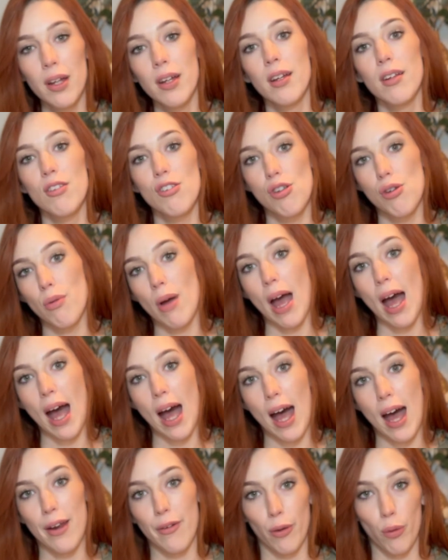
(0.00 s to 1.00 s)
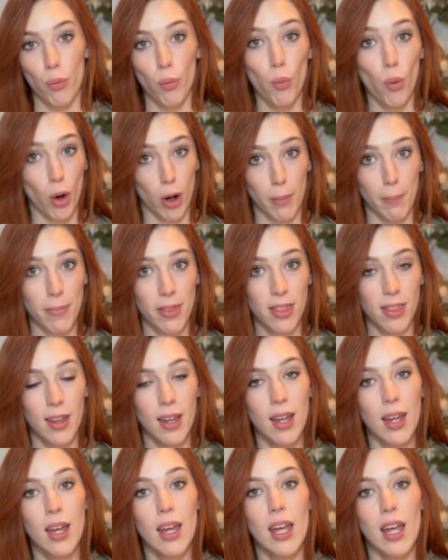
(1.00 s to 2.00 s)
to add warmth.
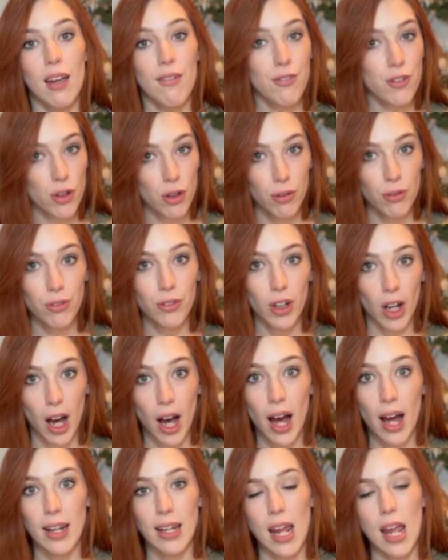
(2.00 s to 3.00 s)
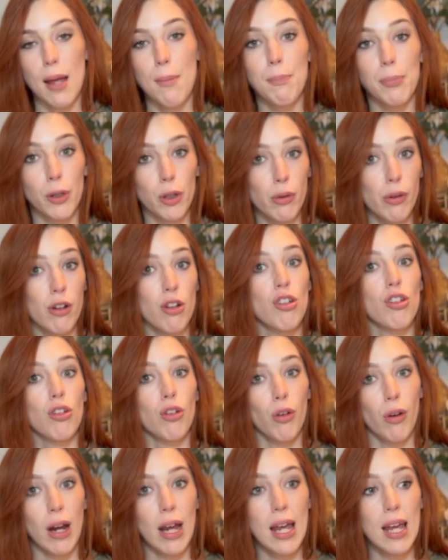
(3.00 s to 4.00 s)
If you've got a bluish
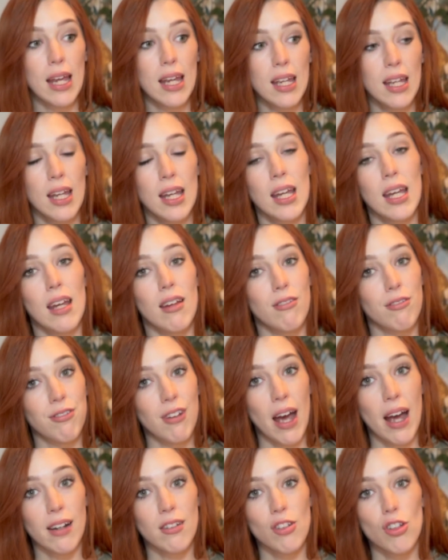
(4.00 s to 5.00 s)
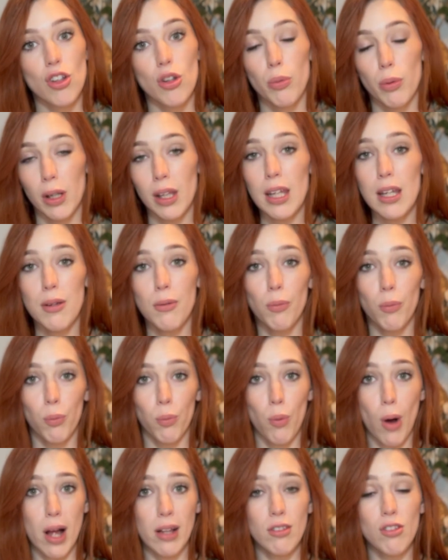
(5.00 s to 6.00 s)
gray, in fact, you really
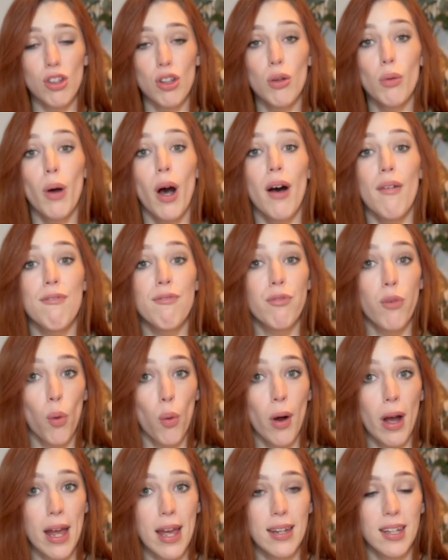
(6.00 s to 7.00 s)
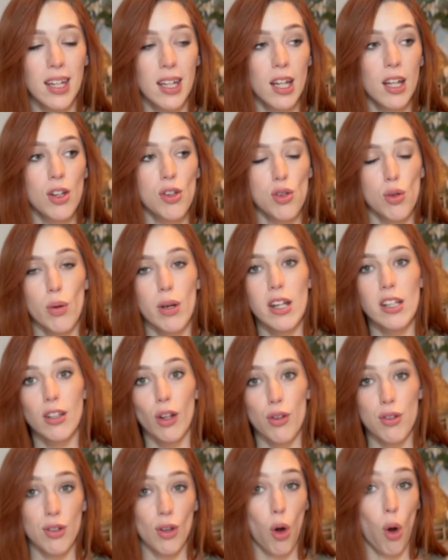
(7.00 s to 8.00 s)
want to avoid doing
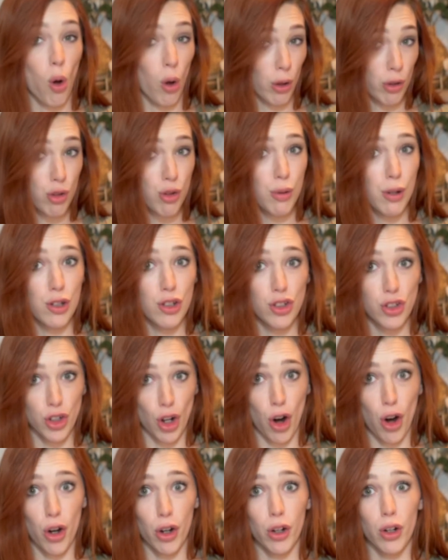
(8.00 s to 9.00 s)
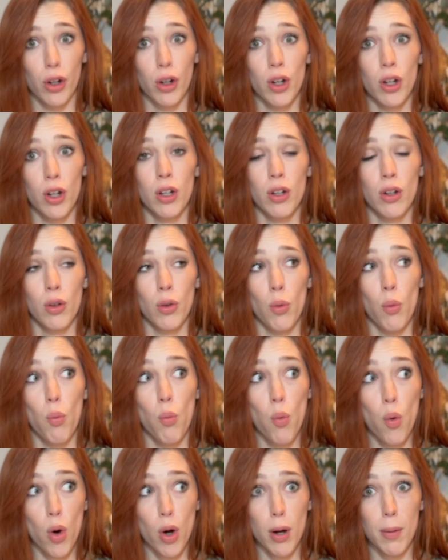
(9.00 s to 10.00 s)
those ultra dark,
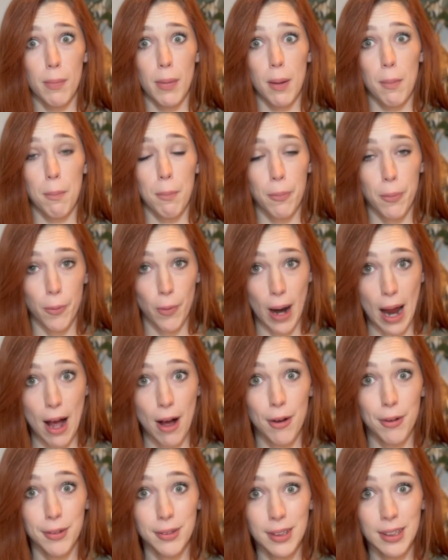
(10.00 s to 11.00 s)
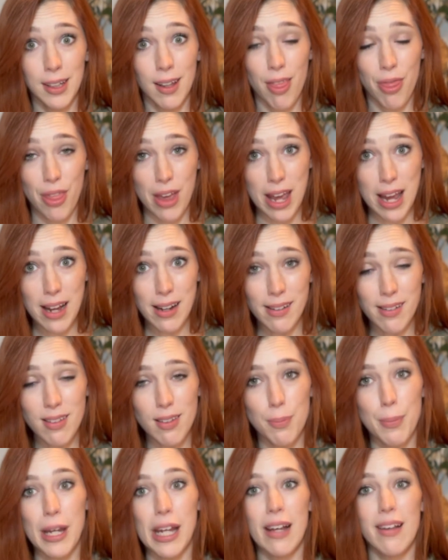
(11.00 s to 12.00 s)
warm brown things
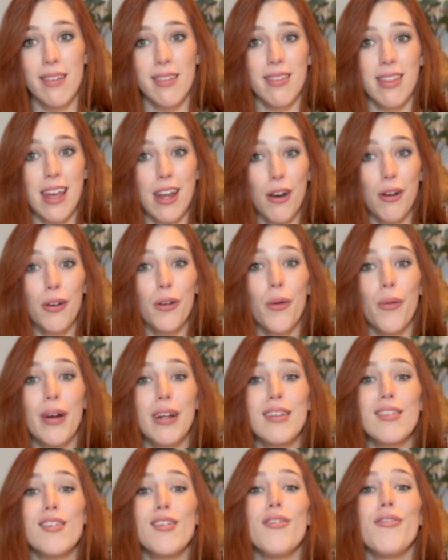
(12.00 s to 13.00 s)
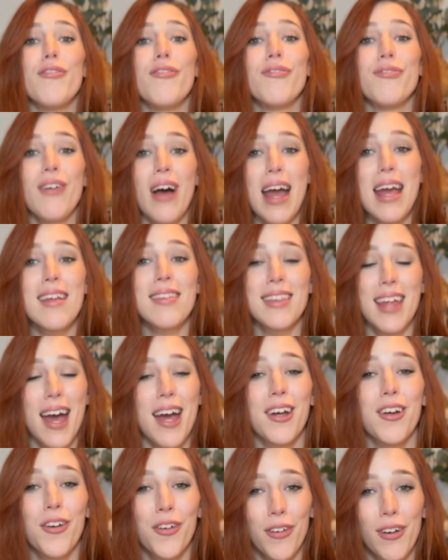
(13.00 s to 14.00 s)
because they are going to fight
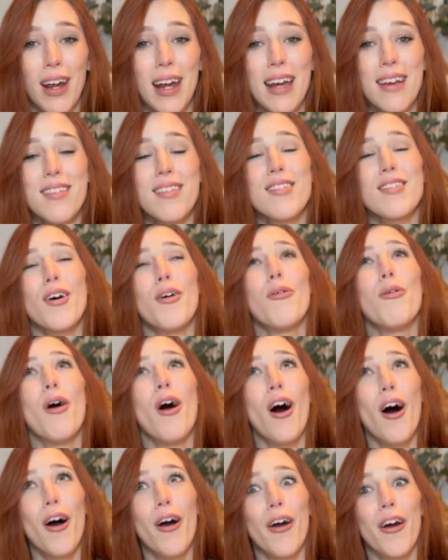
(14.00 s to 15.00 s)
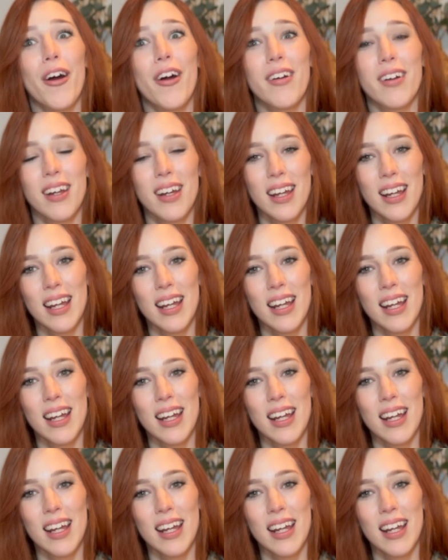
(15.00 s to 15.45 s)
that gray so hard.